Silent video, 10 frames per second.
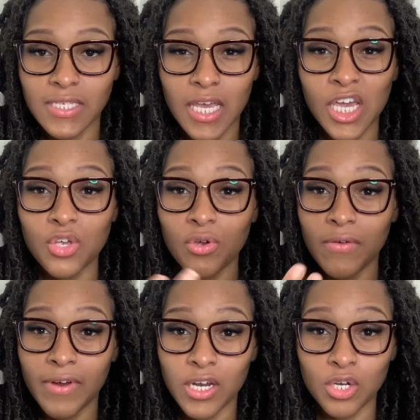hair, you
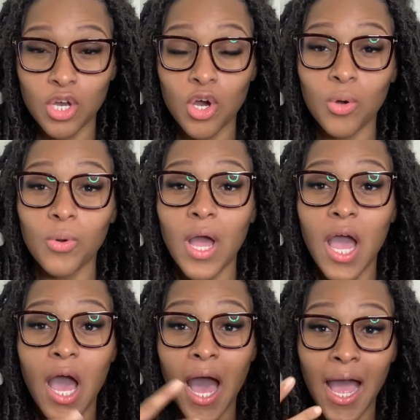already know,
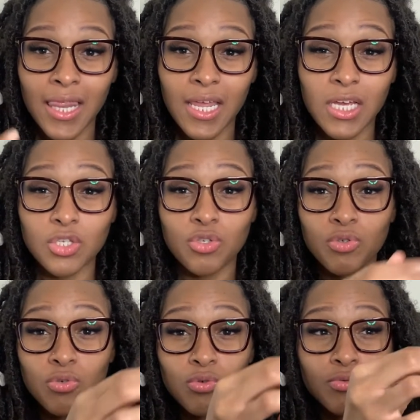I like
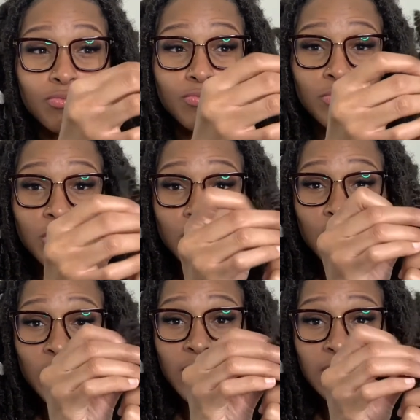to
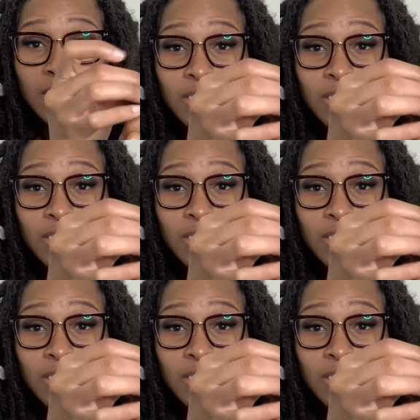just